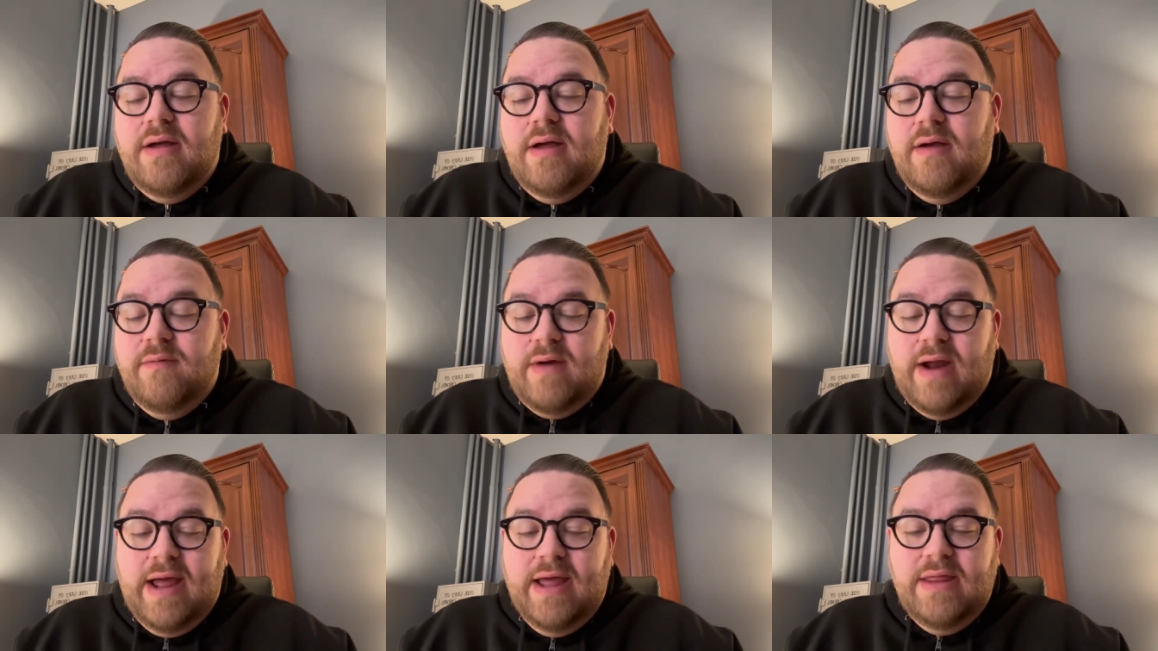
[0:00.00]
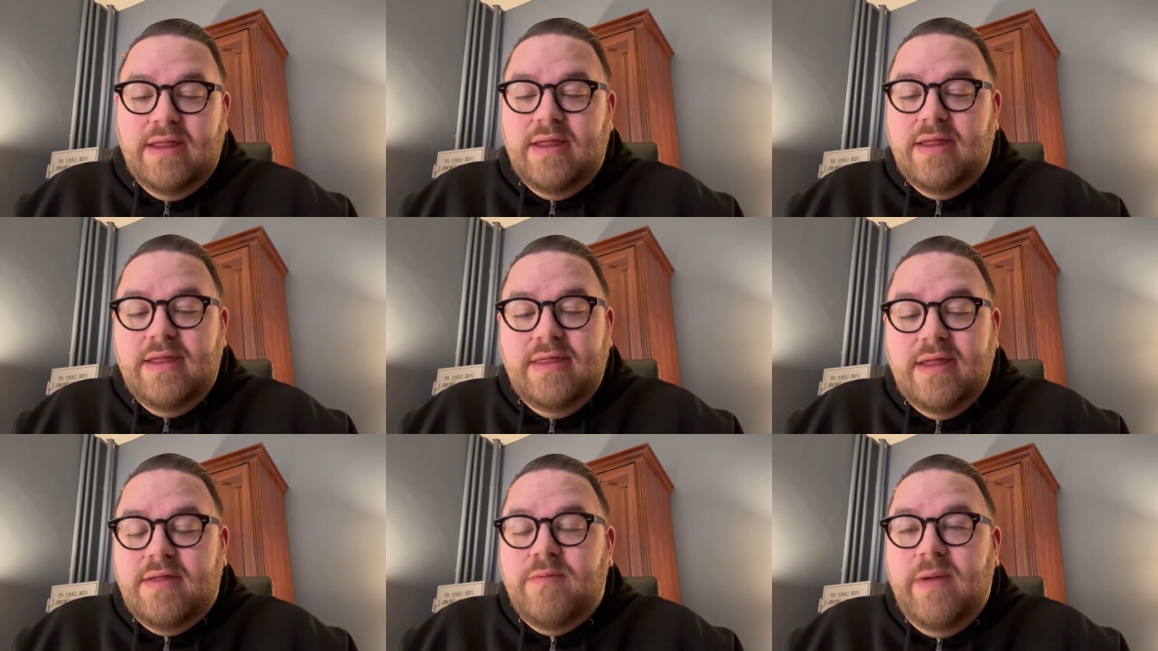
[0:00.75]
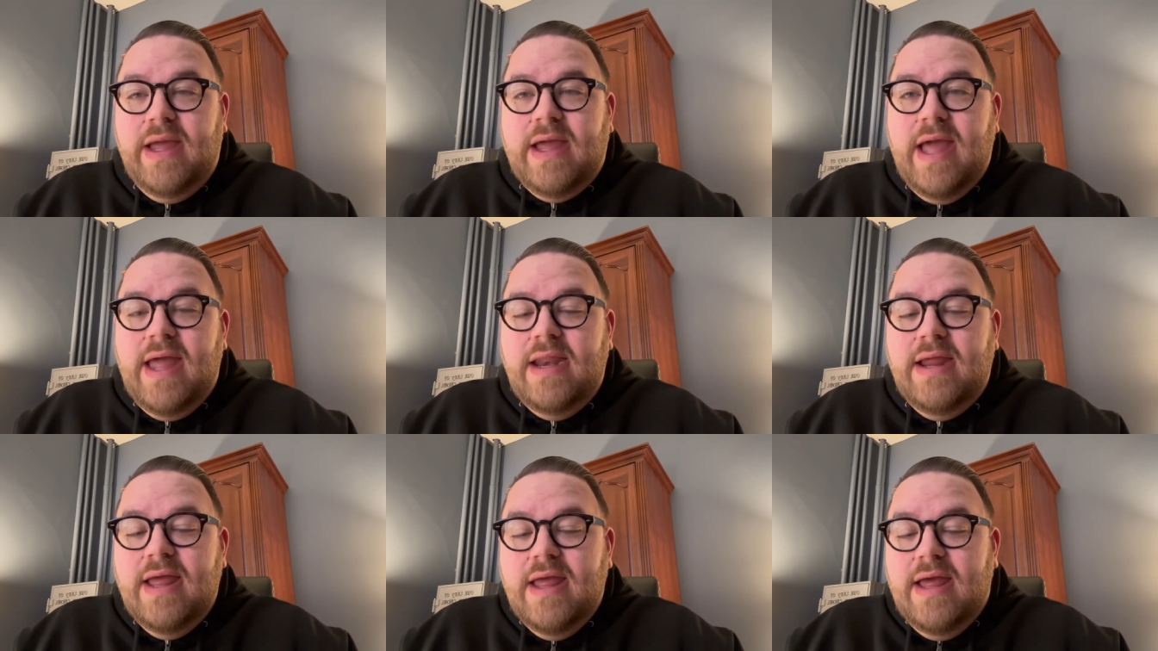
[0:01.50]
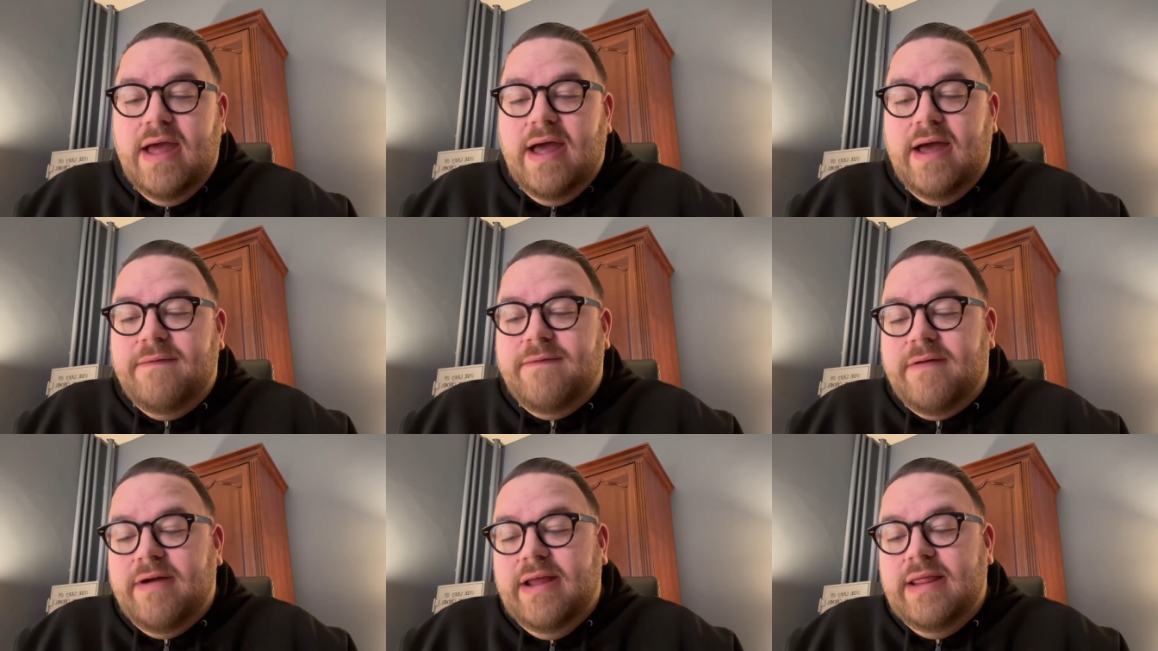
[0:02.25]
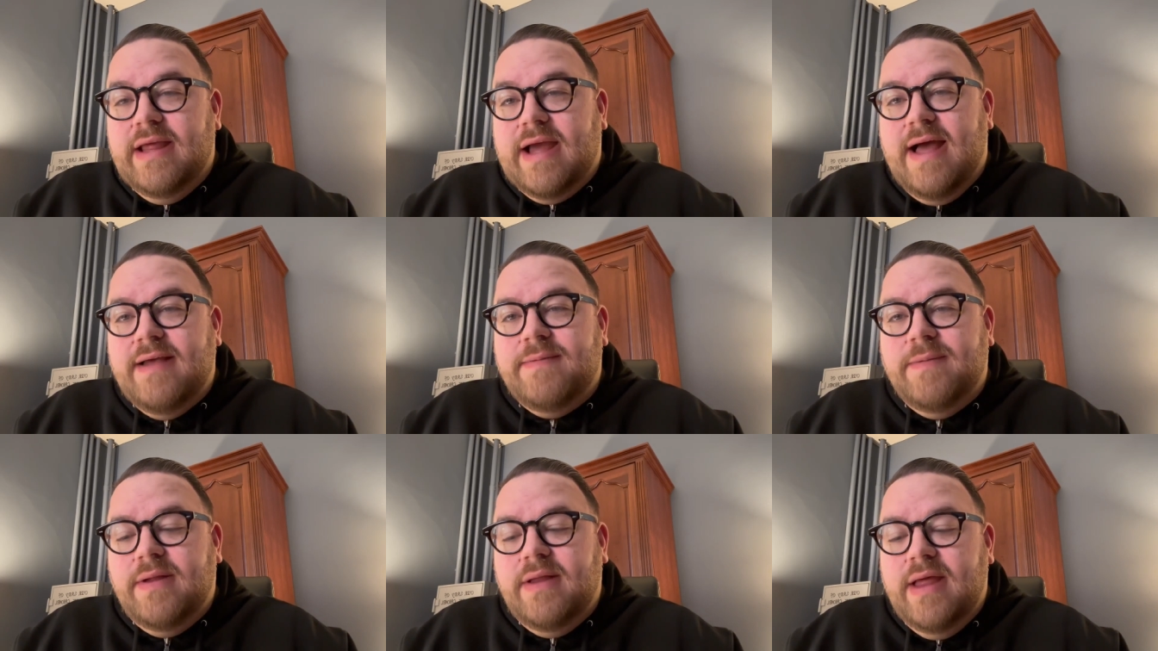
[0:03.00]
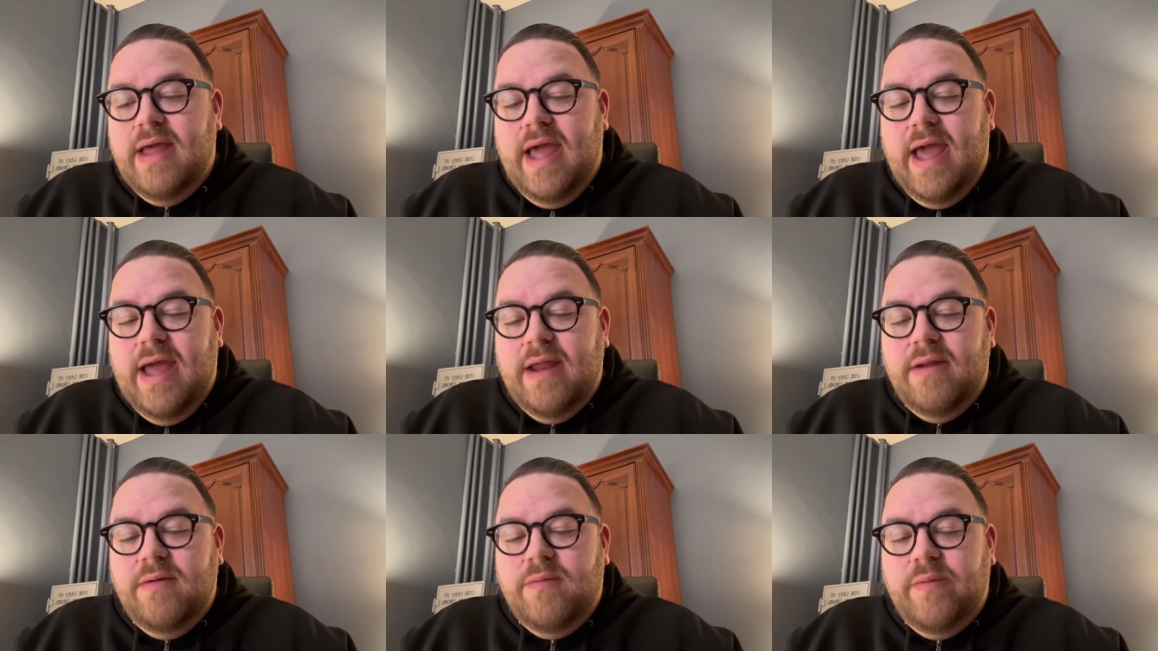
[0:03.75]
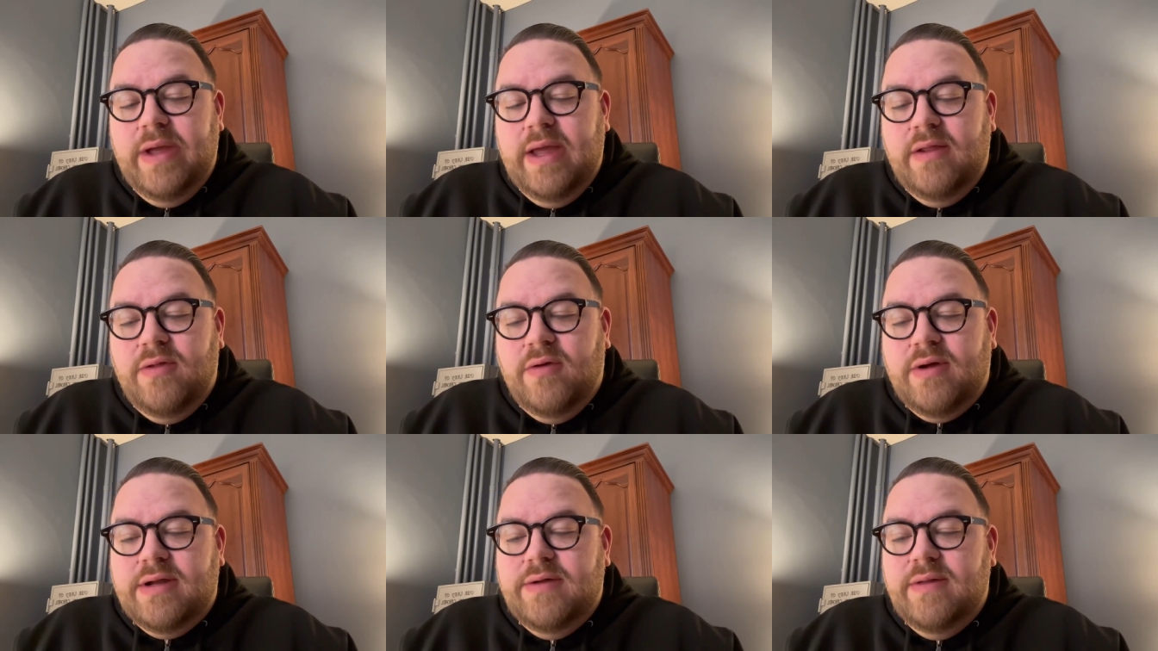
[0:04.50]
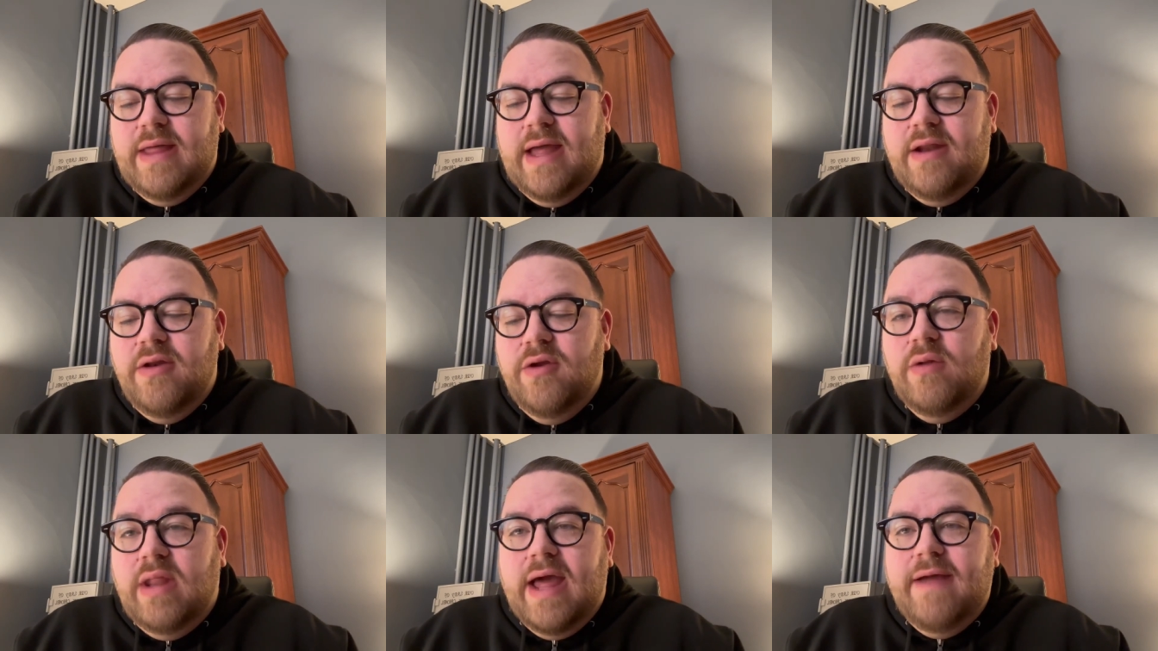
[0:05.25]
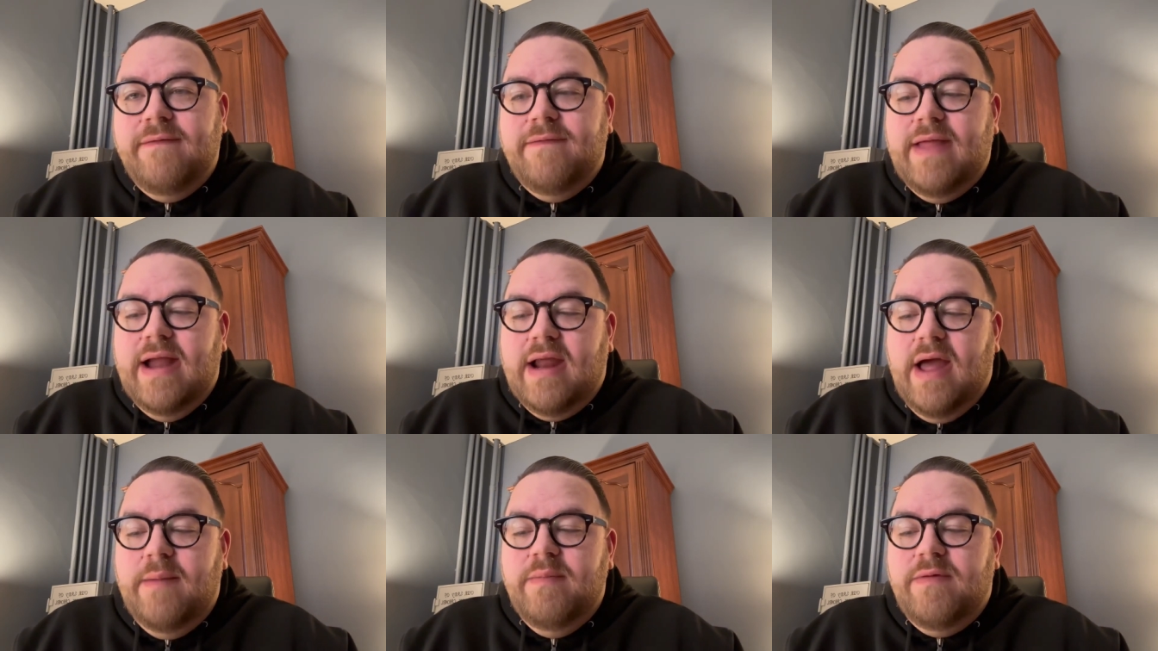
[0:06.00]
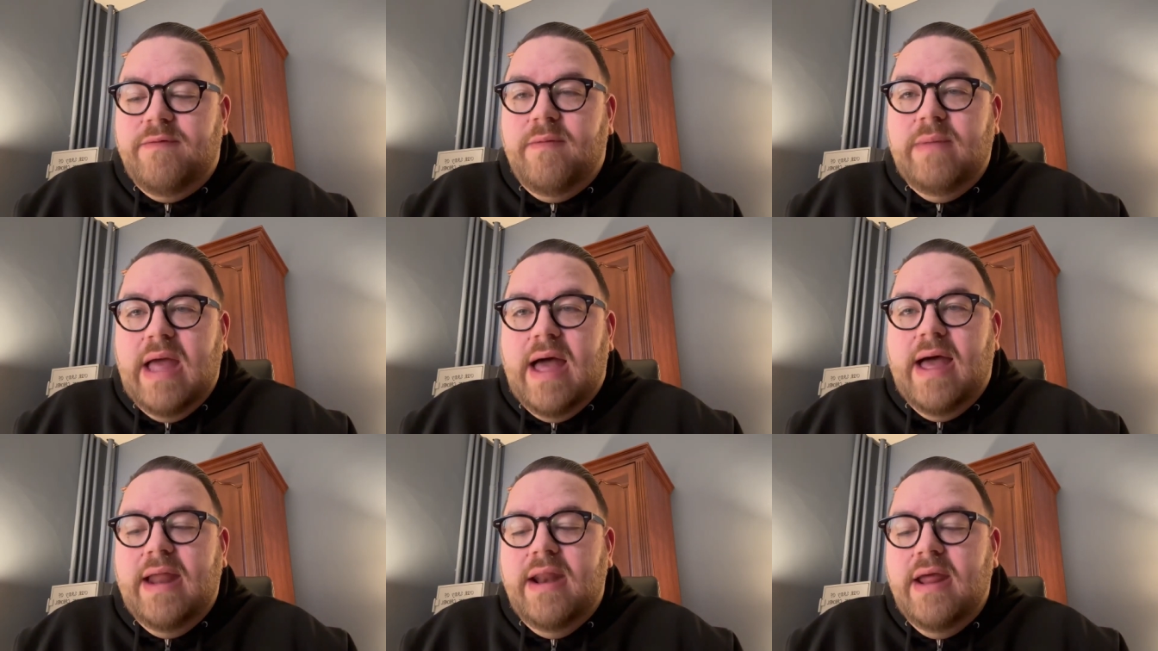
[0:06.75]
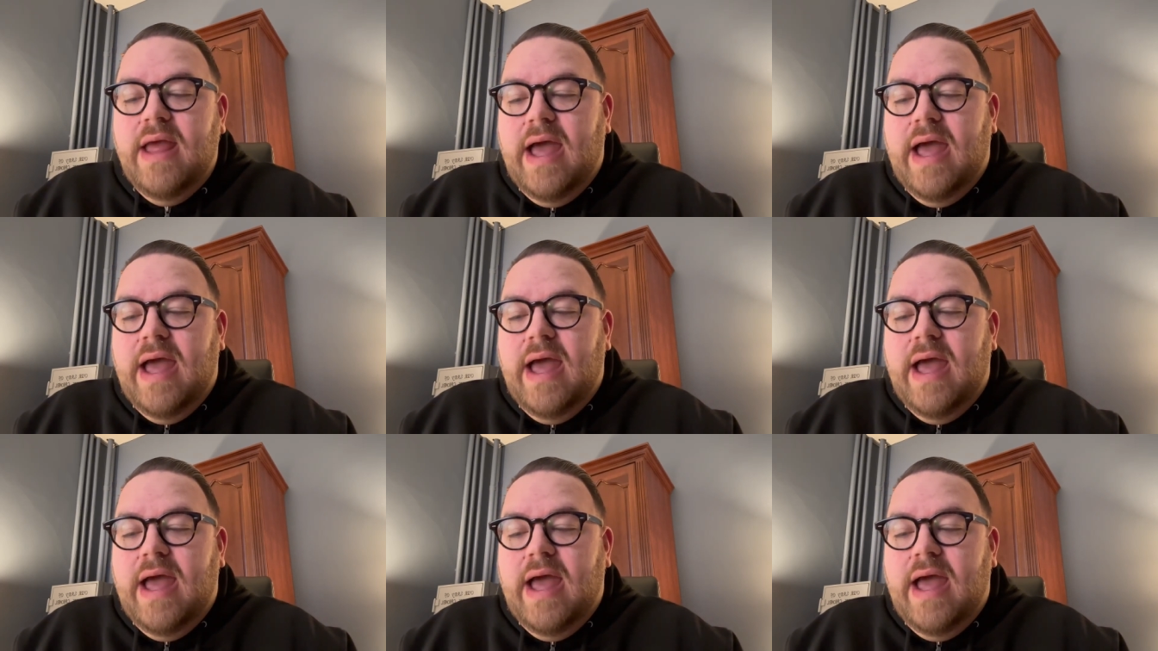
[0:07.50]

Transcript: arrives this weekend uh, for in the gospel, and we look to that new life that comes from God,